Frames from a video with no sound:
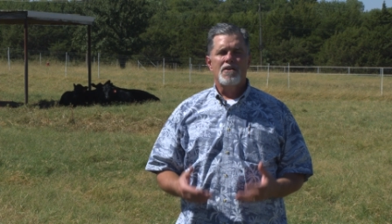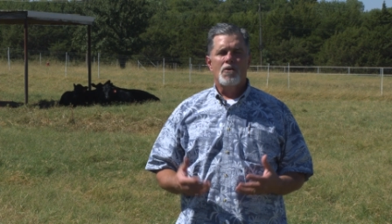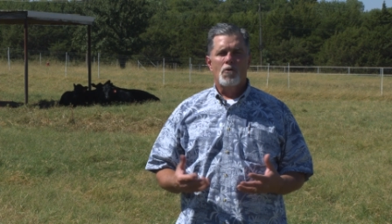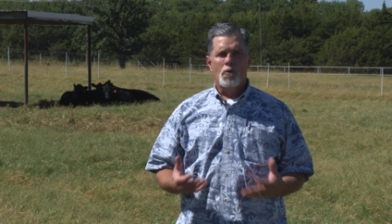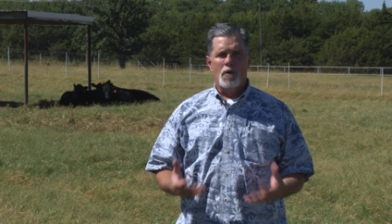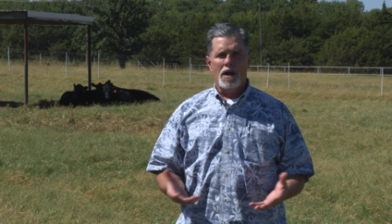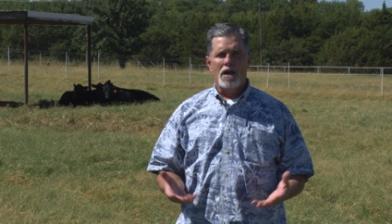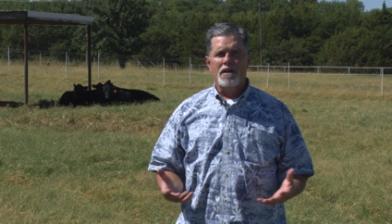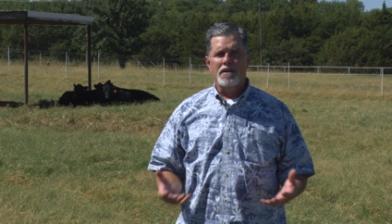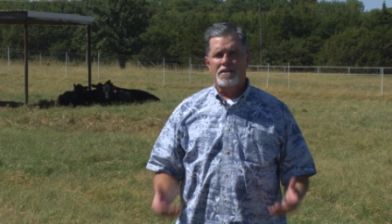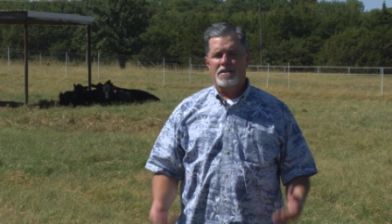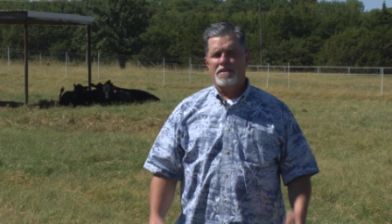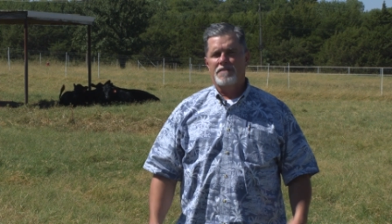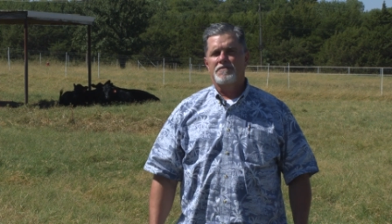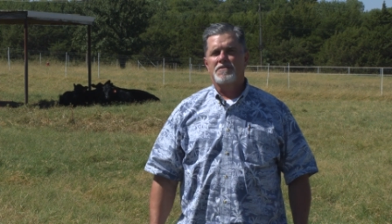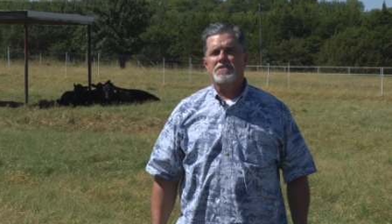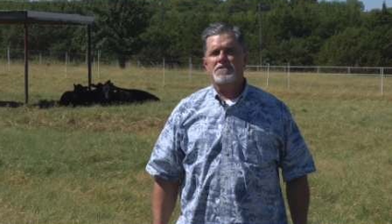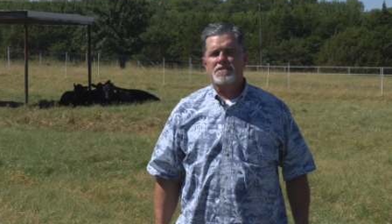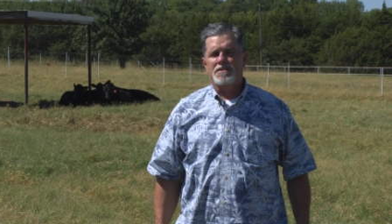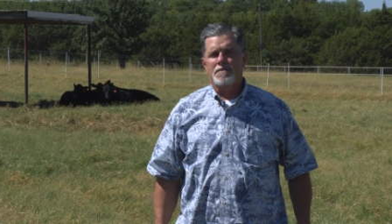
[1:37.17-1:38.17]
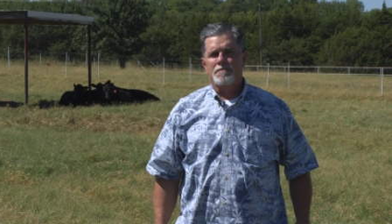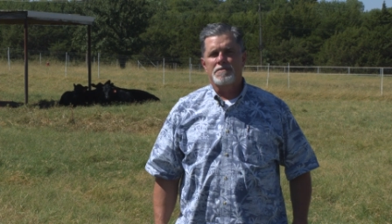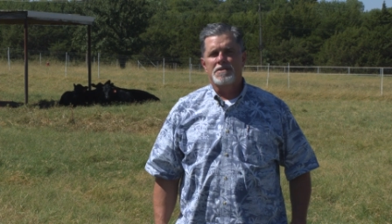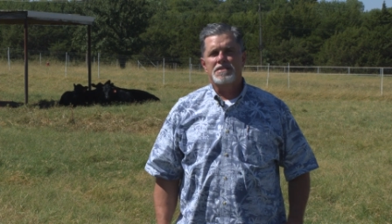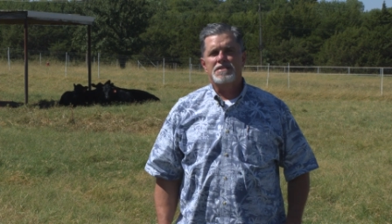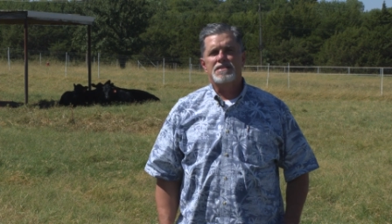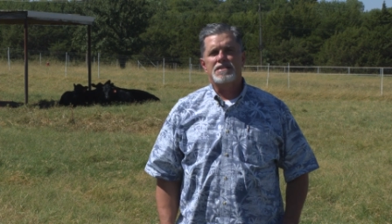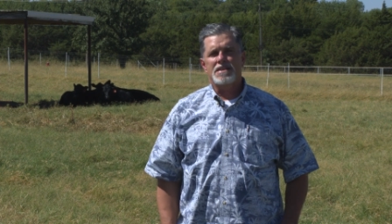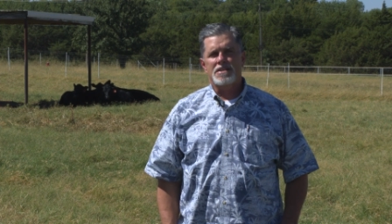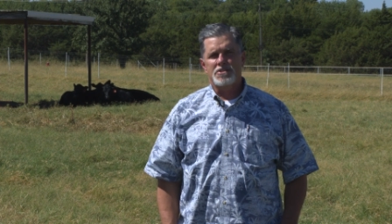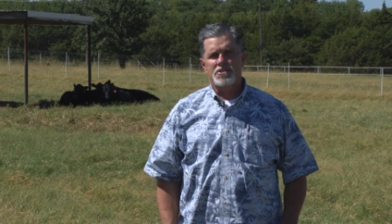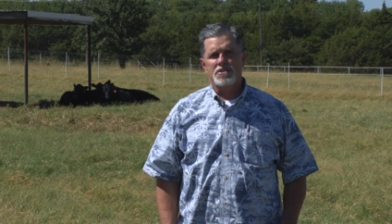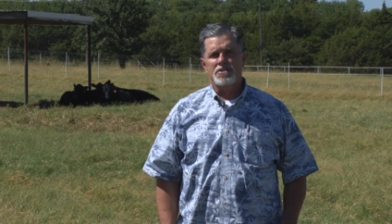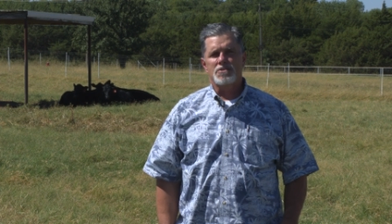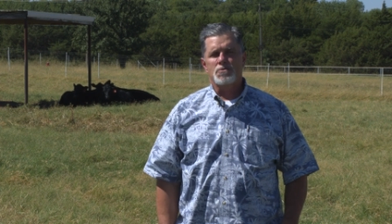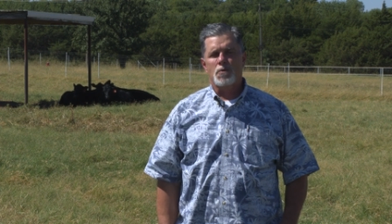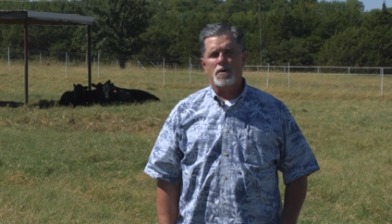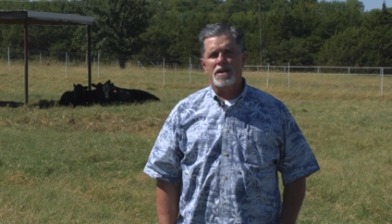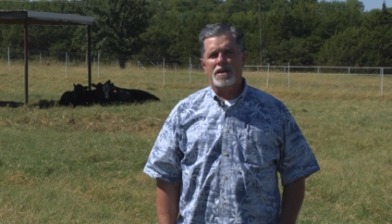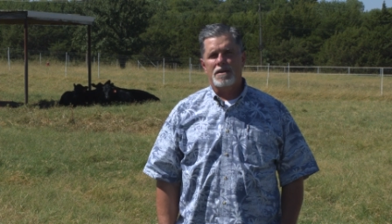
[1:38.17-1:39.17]
relative to some
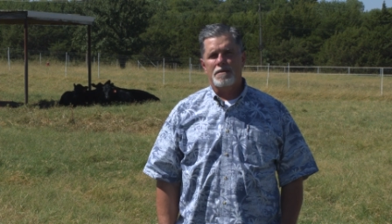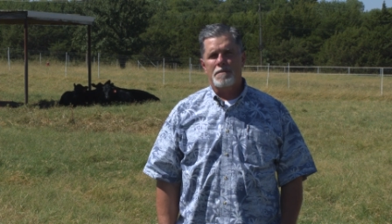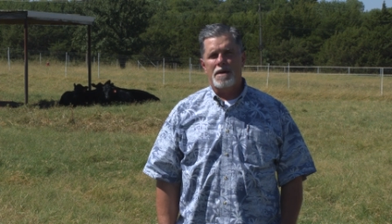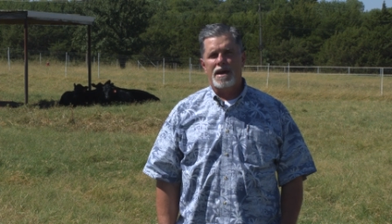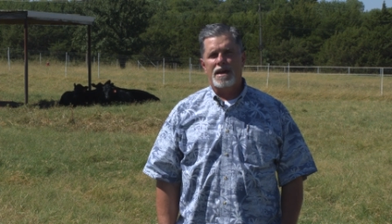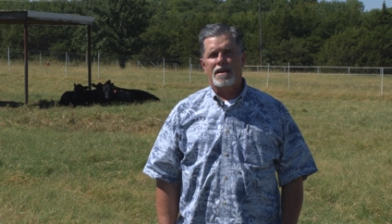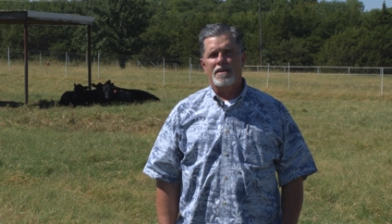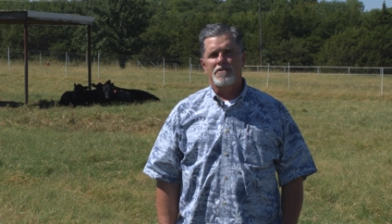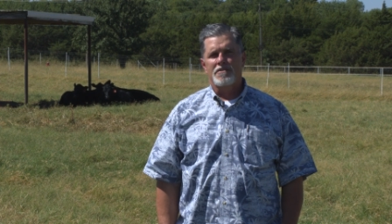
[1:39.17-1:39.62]
decisions we can make